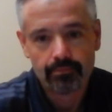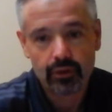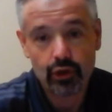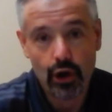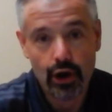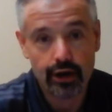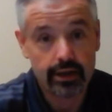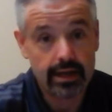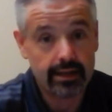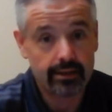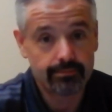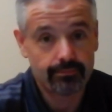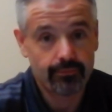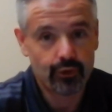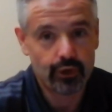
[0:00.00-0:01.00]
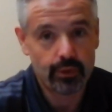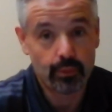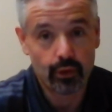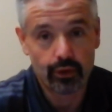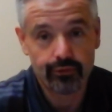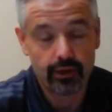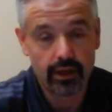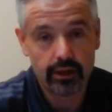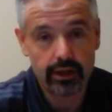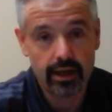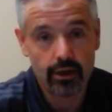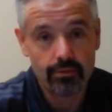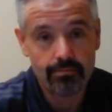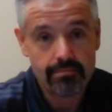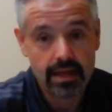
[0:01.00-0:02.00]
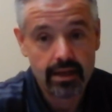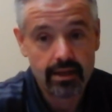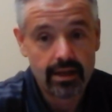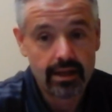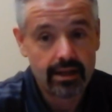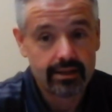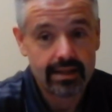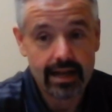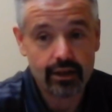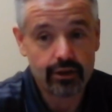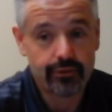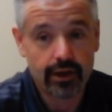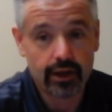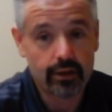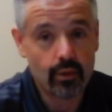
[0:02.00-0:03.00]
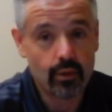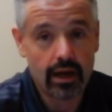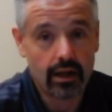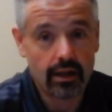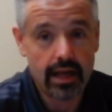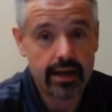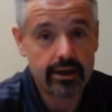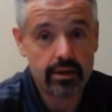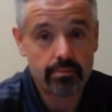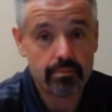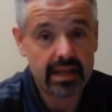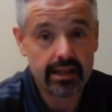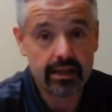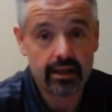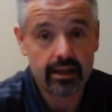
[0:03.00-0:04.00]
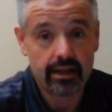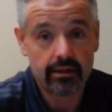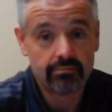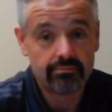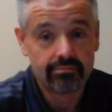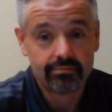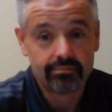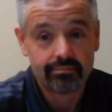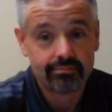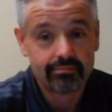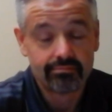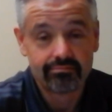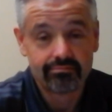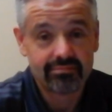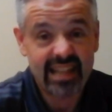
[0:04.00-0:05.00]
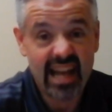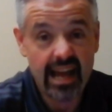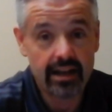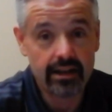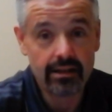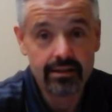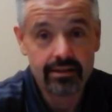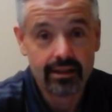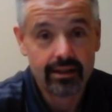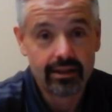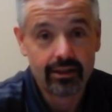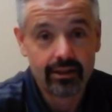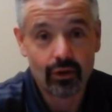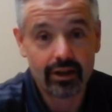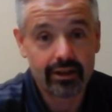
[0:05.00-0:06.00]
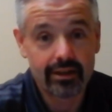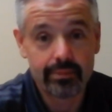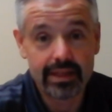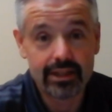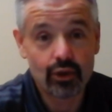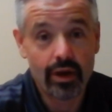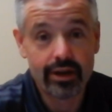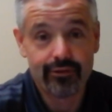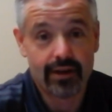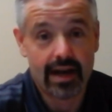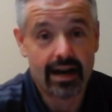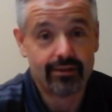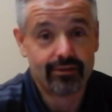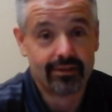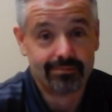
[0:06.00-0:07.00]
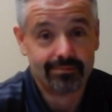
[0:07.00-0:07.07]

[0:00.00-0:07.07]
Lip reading: target for the portfolio, that could very well end up being 10, or it could be 25.